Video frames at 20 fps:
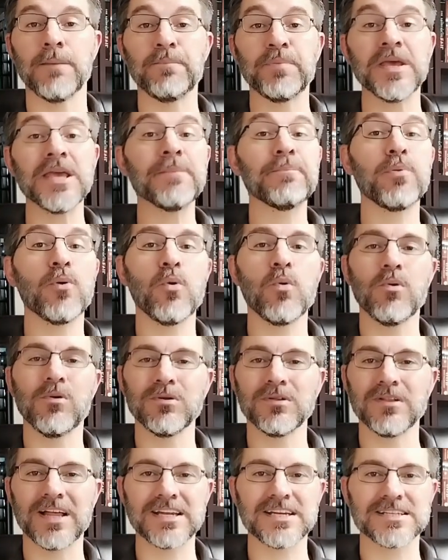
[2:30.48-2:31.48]
People
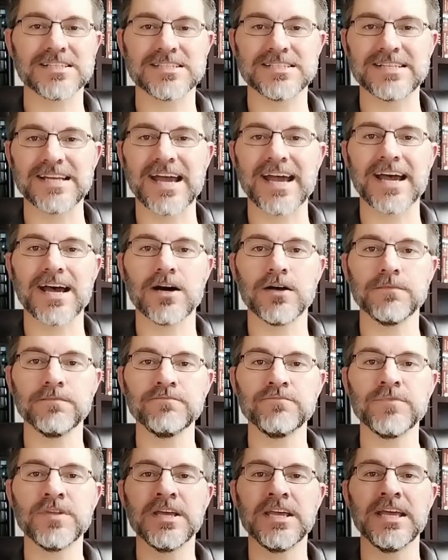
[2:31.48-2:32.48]
will let us
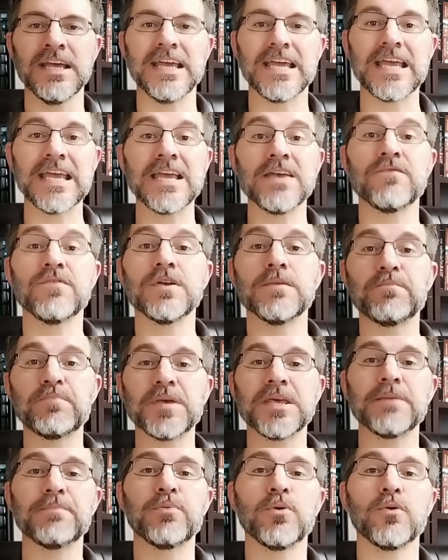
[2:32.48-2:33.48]
down, even
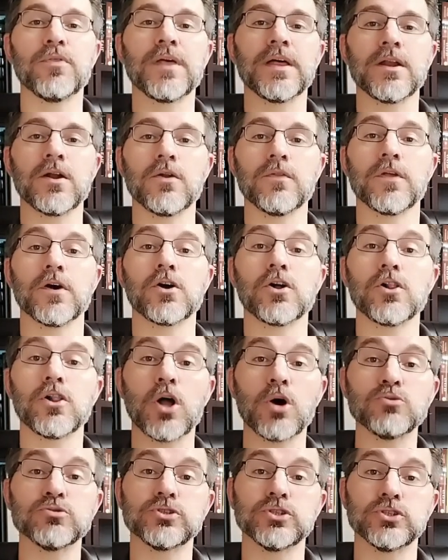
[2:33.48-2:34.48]
people that are the
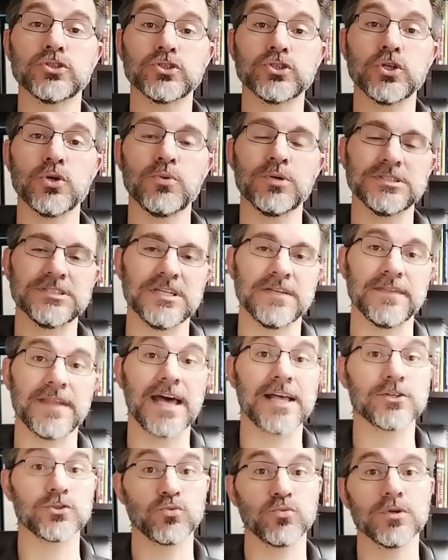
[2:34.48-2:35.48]
closest to us, and
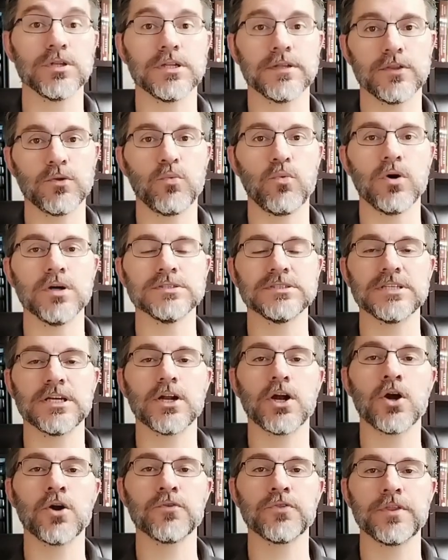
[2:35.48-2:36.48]
that's really the ones
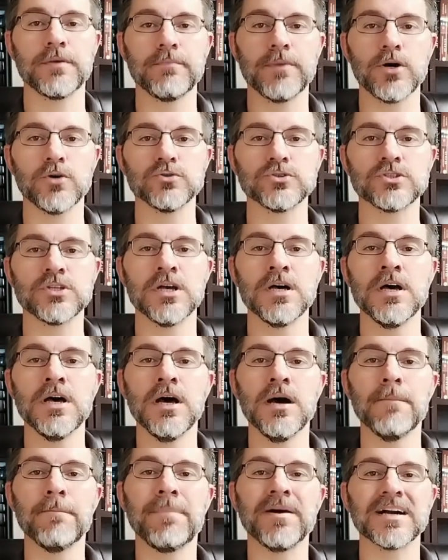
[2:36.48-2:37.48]
that hurt the most,
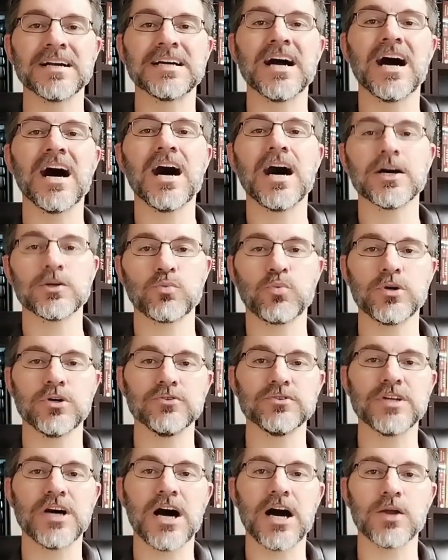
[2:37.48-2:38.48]
but God
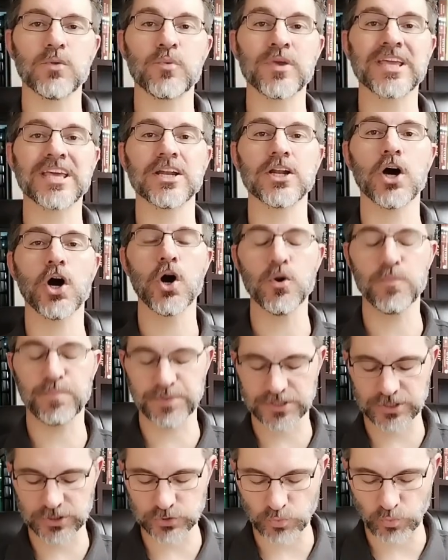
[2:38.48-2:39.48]
will not. We can
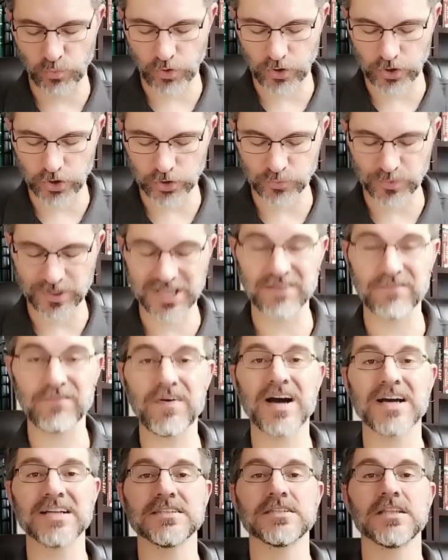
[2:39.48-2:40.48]
hope in his word. We can
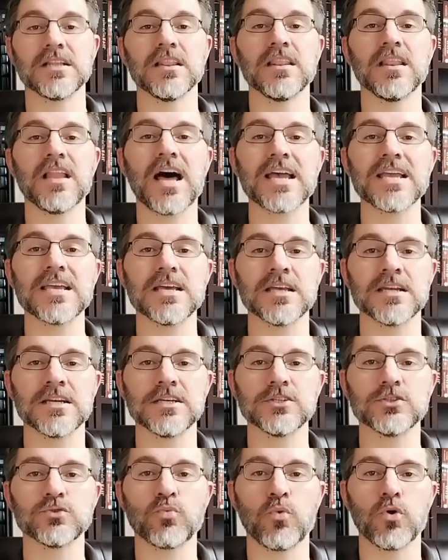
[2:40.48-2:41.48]
find delight in
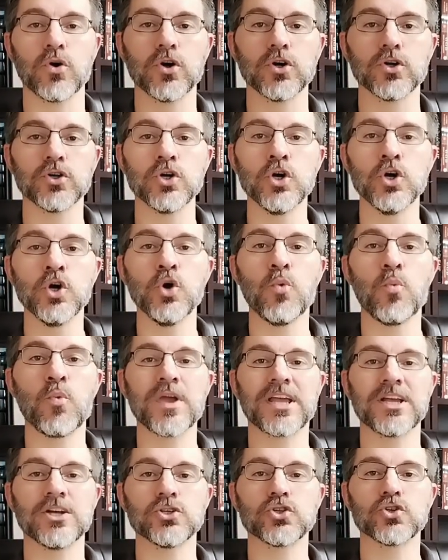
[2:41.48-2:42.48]
his word.
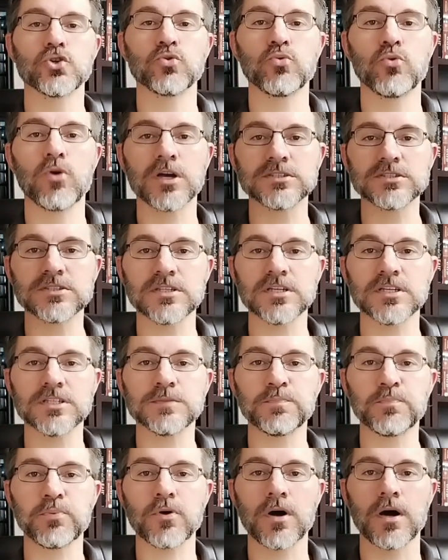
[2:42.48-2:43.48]
We can trust in
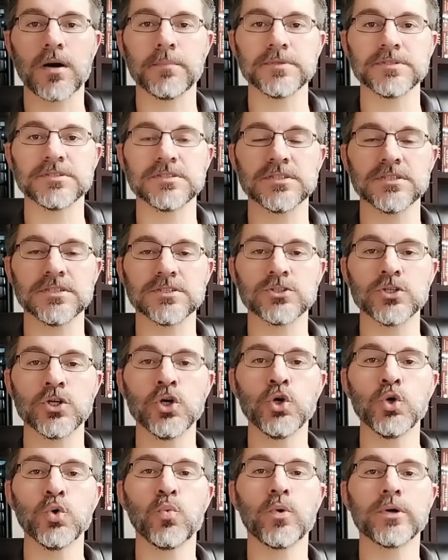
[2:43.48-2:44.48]
his promises,
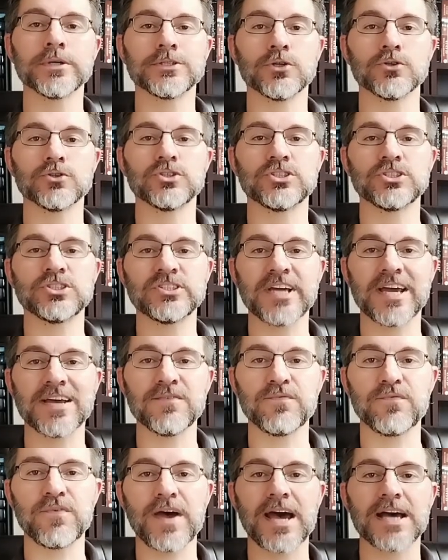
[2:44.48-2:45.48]
which are
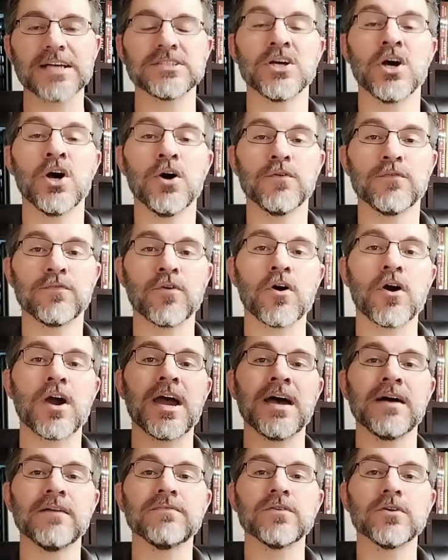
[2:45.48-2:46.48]
steadfast
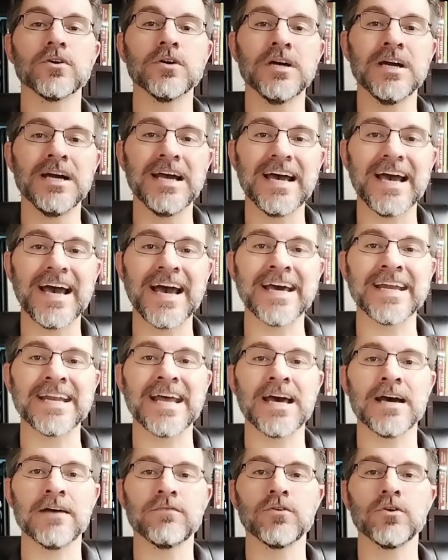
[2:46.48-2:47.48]
forever and
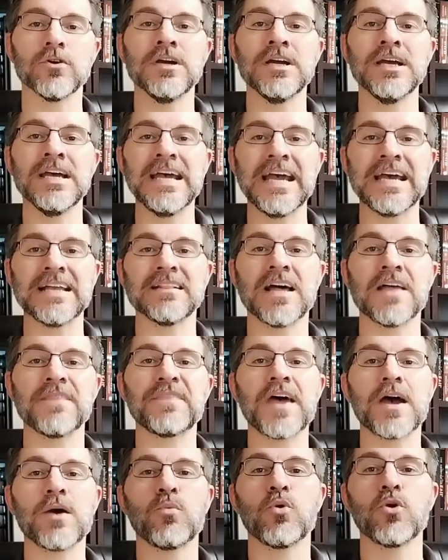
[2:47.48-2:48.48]
ever. And
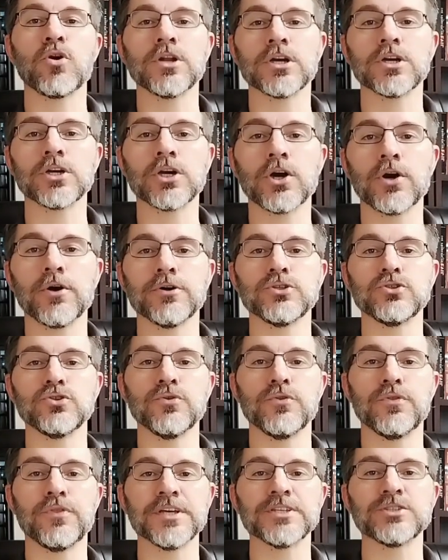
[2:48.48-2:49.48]
let that word encourage
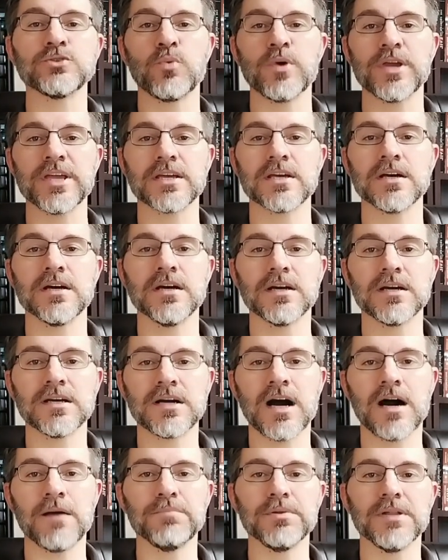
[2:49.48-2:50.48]
you this week.
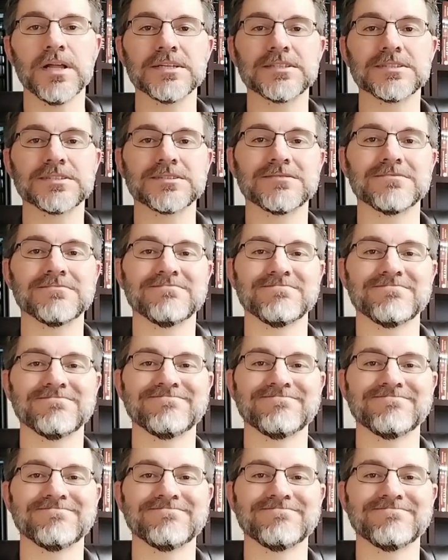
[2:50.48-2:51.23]
God bless.